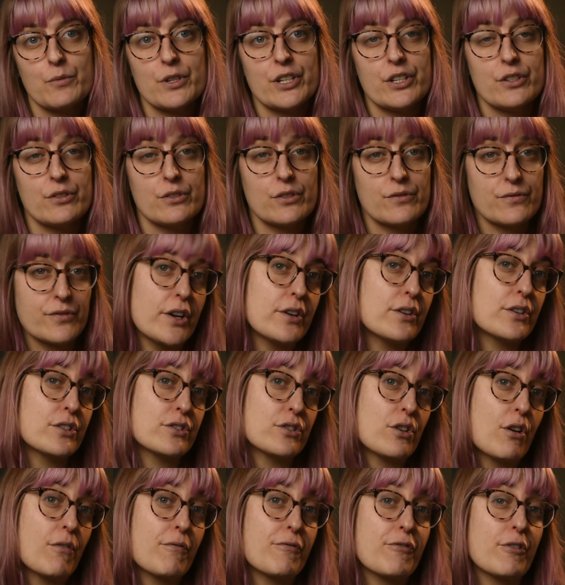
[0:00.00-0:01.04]
We use
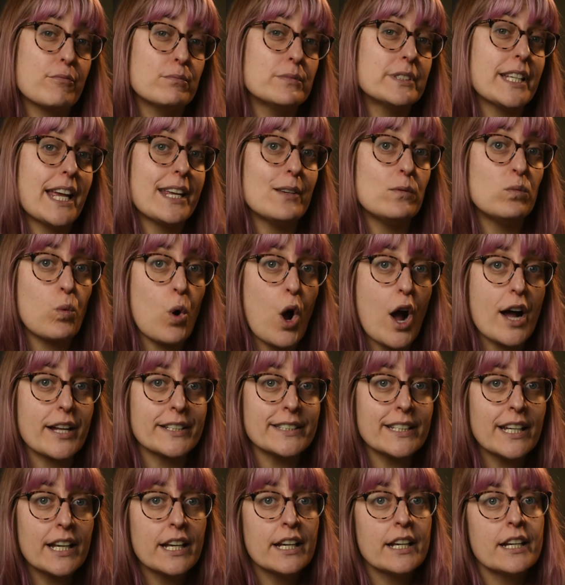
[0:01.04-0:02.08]
Photoshop from day
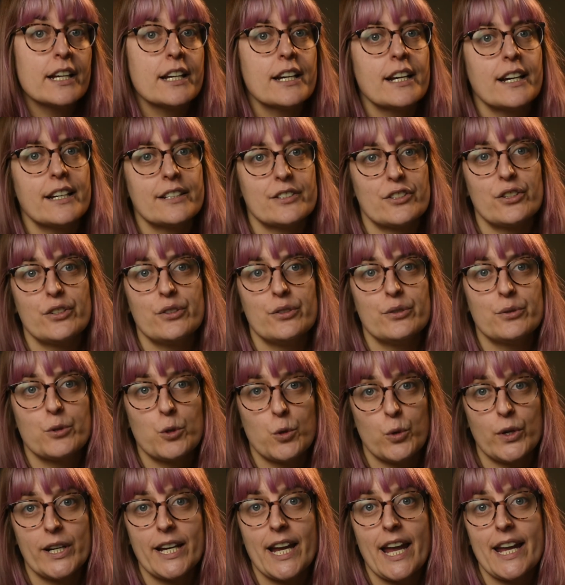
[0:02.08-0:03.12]
one to
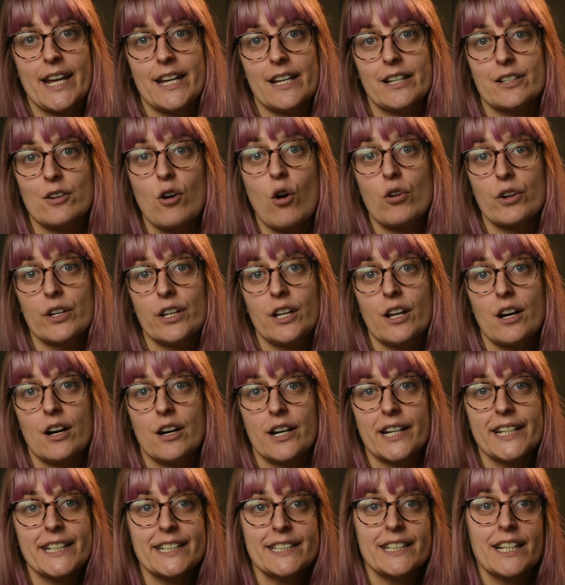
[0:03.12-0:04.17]
create an
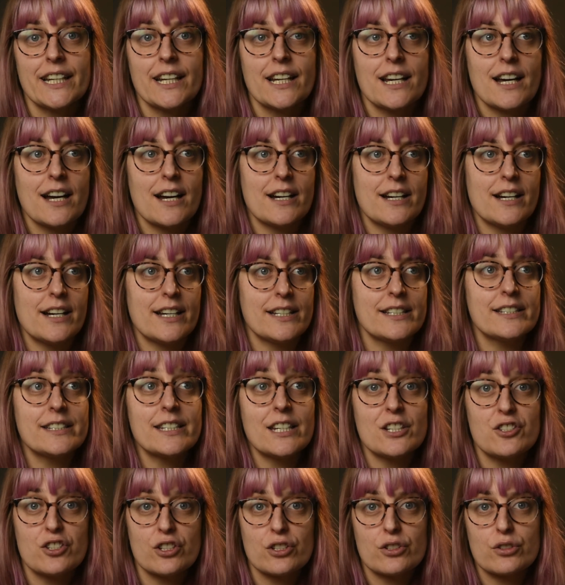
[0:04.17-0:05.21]
online and
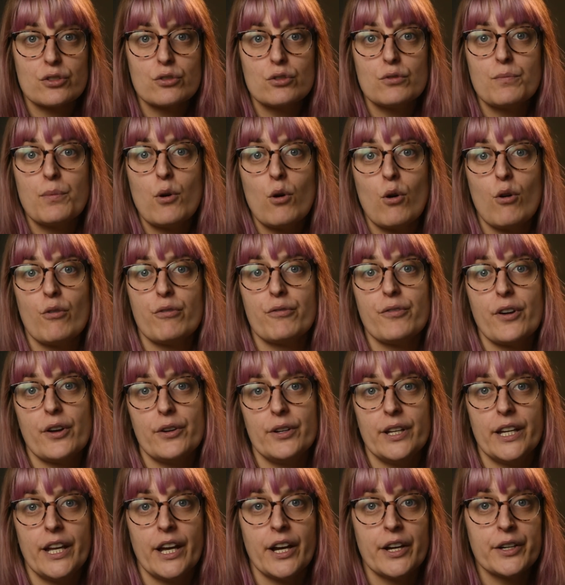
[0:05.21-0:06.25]
digital
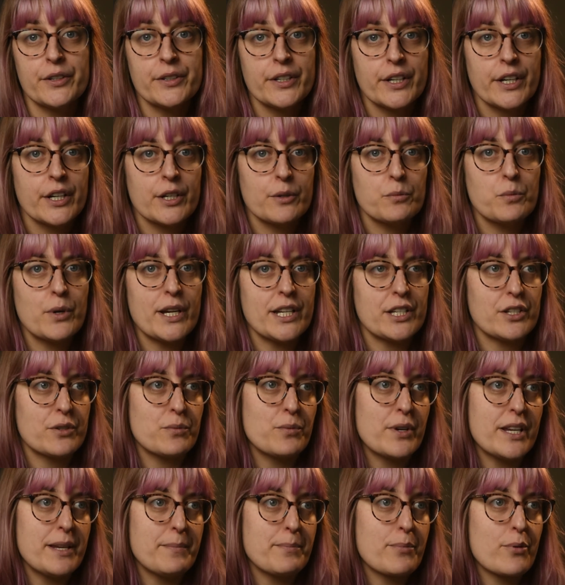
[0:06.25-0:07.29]
portfolio, which
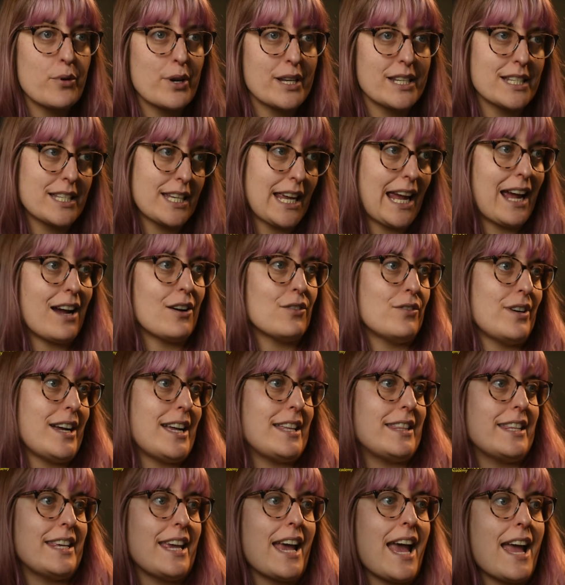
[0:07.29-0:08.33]
we print out
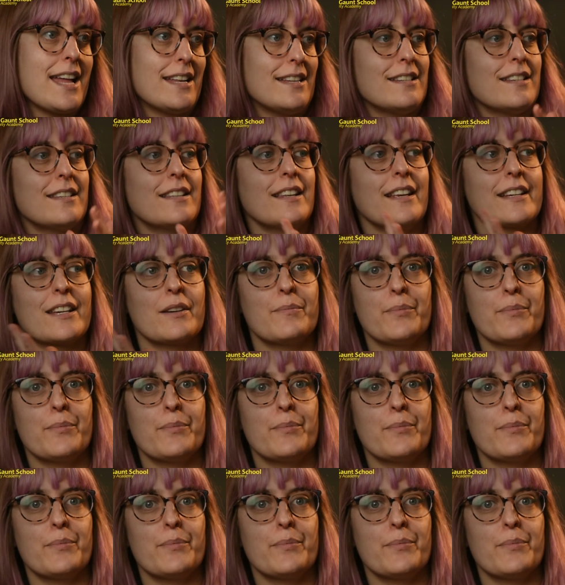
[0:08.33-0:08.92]
at the end as like a